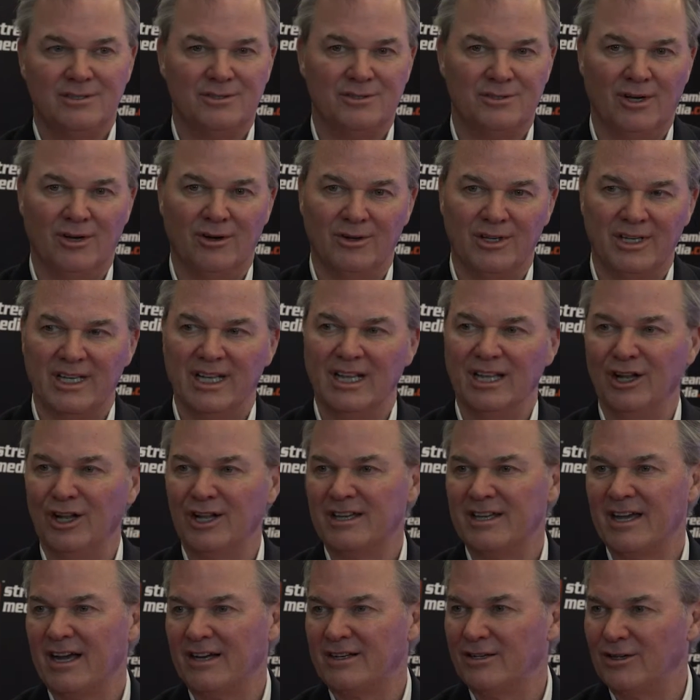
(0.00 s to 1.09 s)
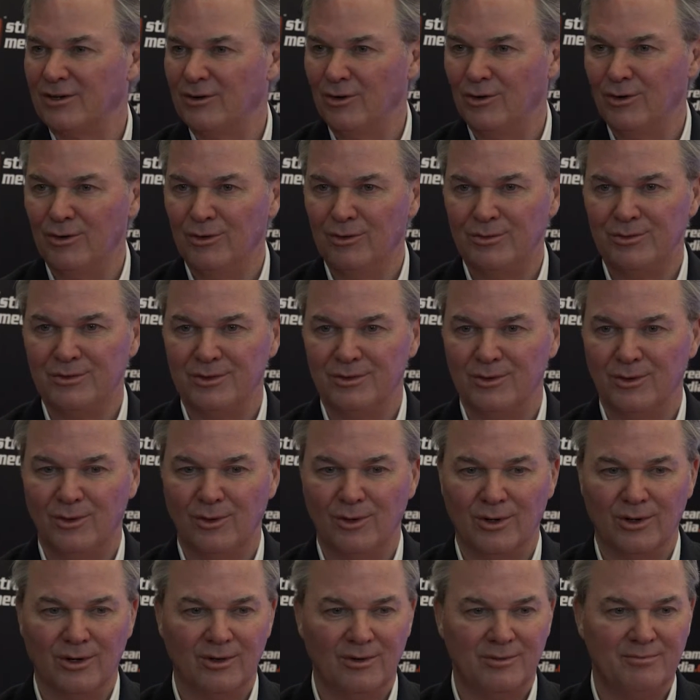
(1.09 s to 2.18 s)
So to get a little technical,
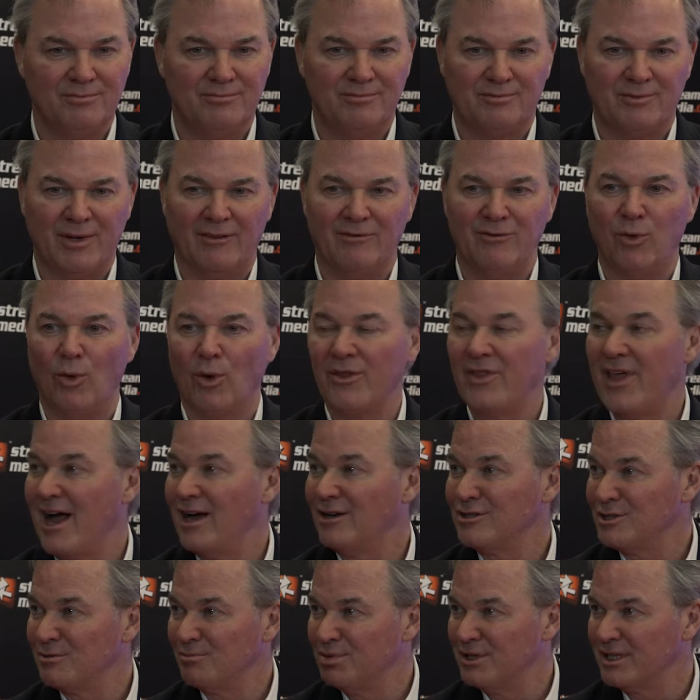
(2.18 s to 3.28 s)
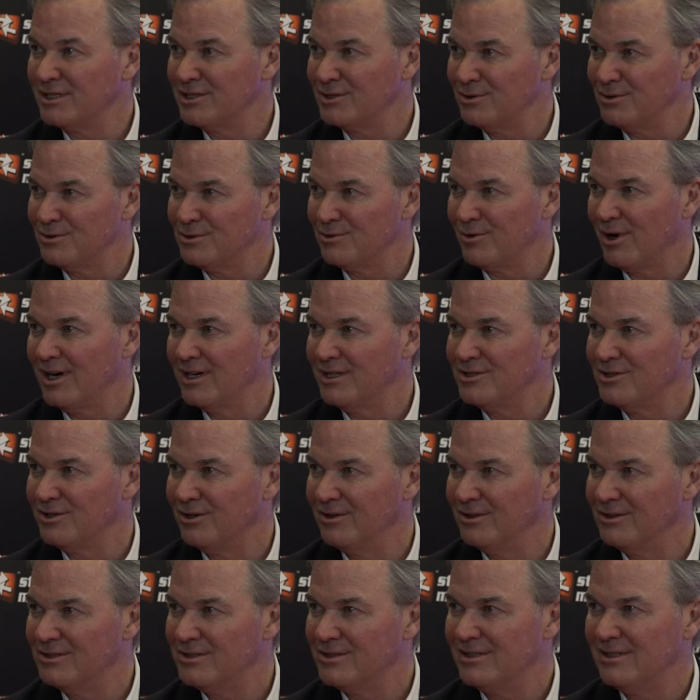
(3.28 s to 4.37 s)
you're got 4,000 pixels, right?
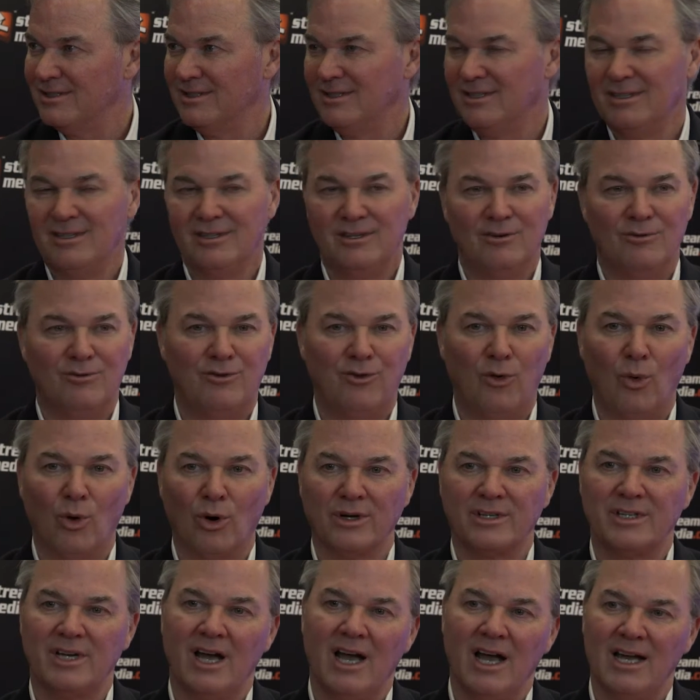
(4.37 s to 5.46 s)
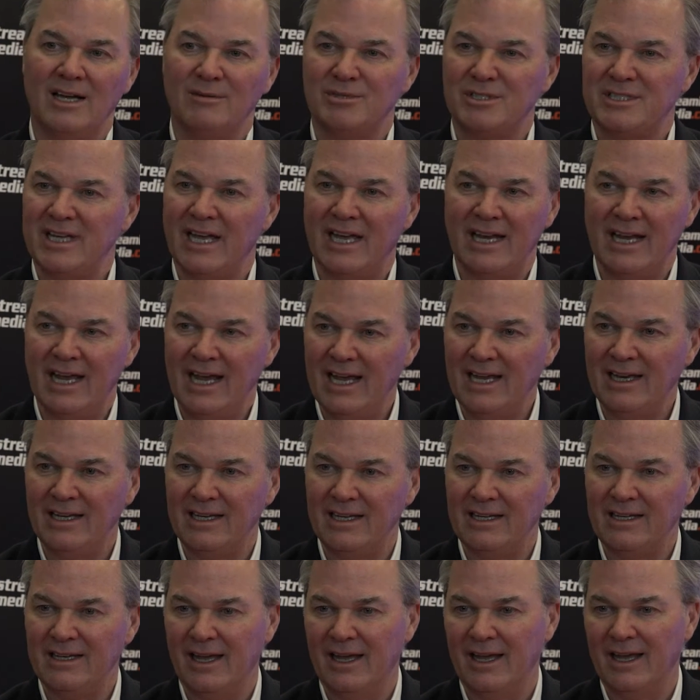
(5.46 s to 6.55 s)
So it's four times
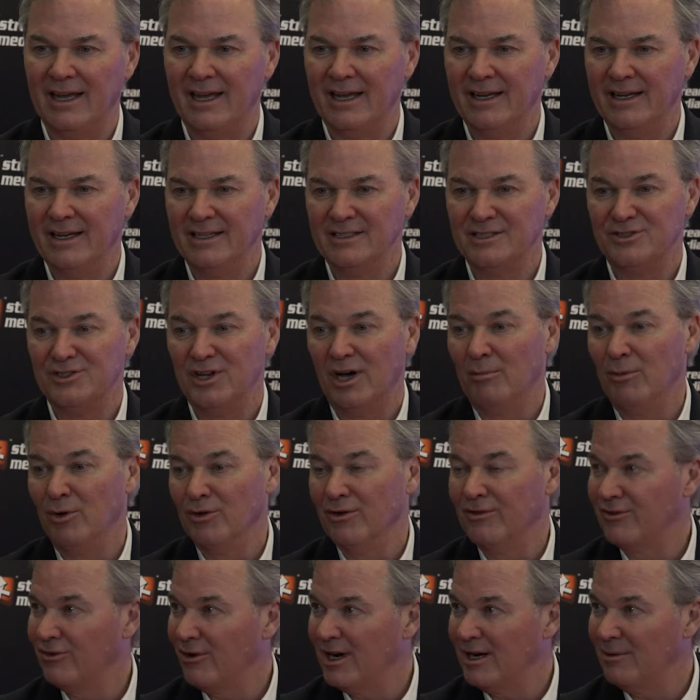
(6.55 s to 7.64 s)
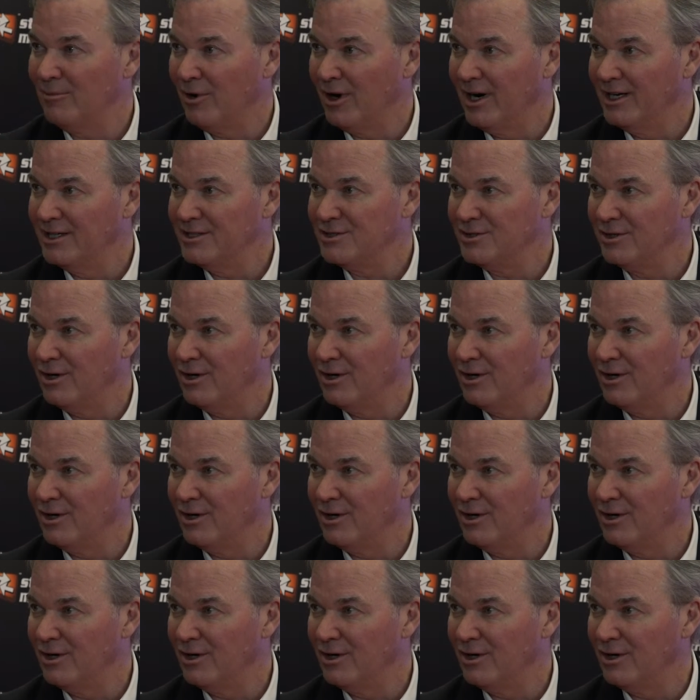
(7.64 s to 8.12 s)
1080, and it's double the frame rate.